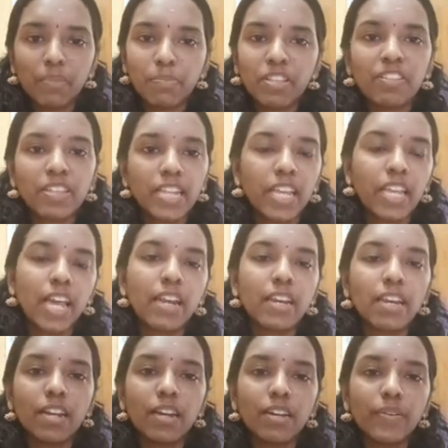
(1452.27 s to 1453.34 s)
Whether they
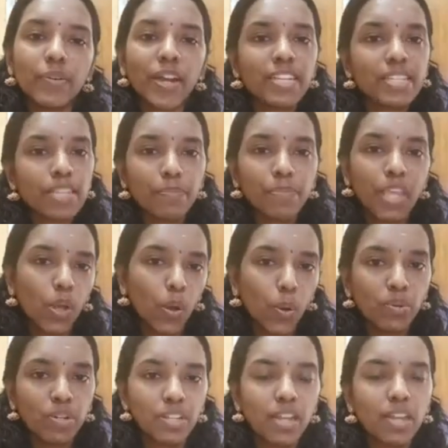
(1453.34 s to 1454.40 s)
can write something
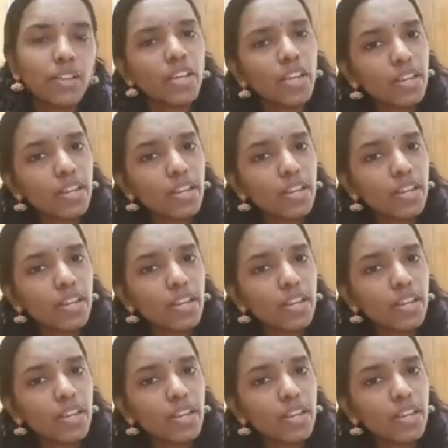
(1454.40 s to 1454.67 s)
over there.